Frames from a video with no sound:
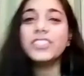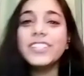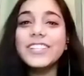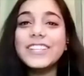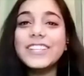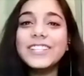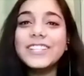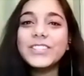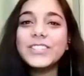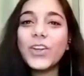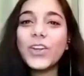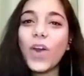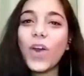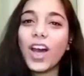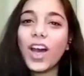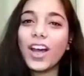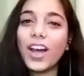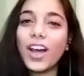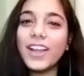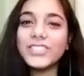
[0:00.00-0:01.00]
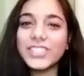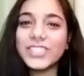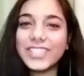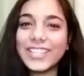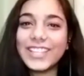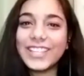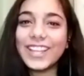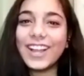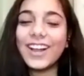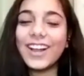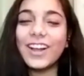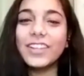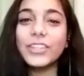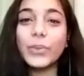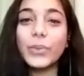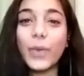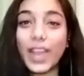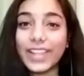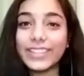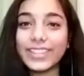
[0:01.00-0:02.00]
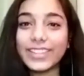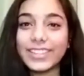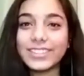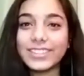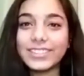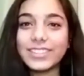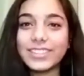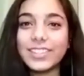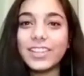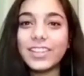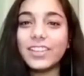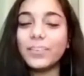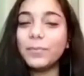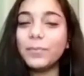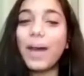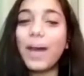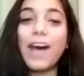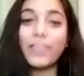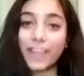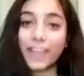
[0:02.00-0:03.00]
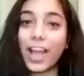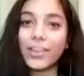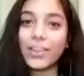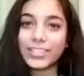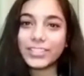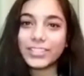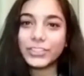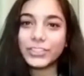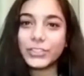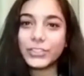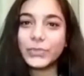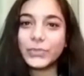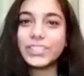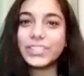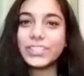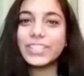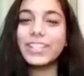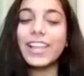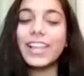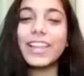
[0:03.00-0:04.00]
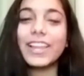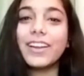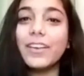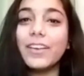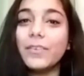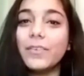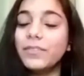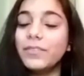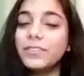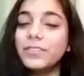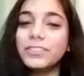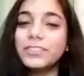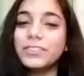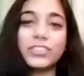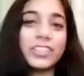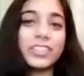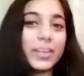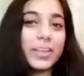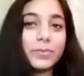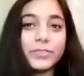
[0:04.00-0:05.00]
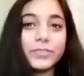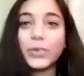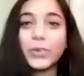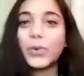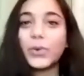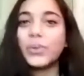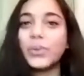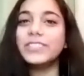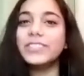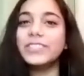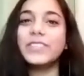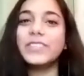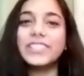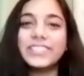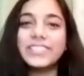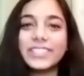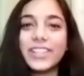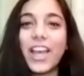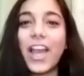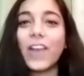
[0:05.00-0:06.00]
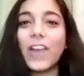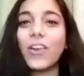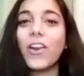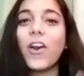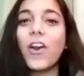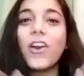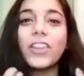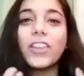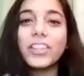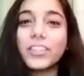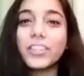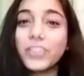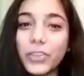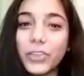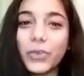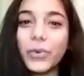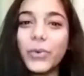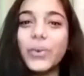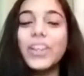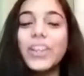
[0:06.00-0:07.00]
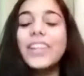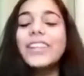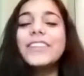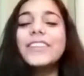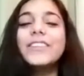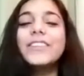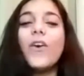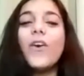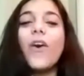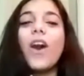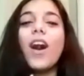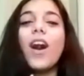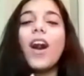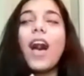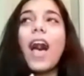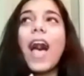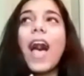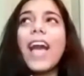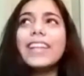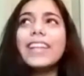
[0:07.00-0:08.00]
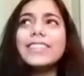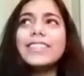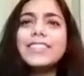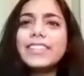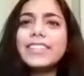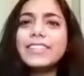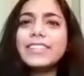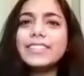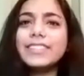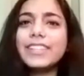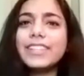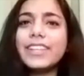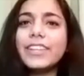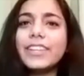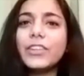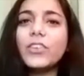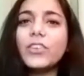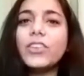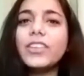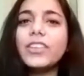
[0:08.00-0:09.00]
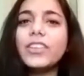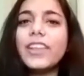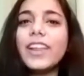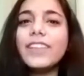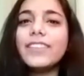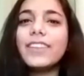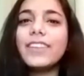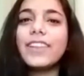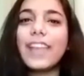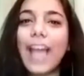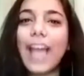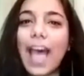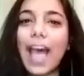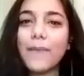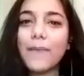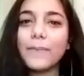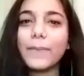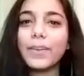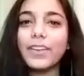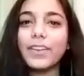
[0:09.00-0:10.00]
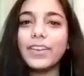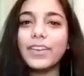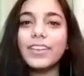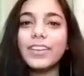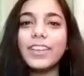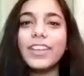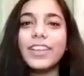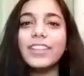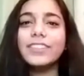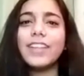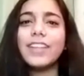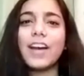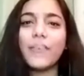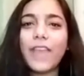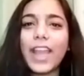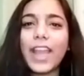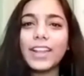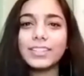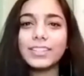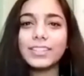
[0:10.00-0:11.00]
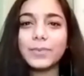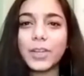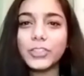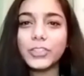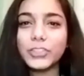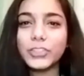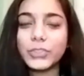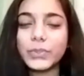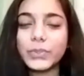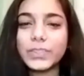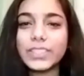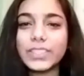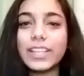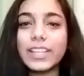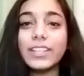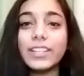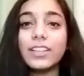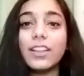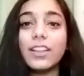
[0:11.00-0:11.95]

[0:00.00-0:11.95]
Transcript: So, Ginny, US is the powerhouse in shooting, like Kim Rhodes, Vincent Hancock, you. So I still see, you know, there's a gap in awareness about shooting in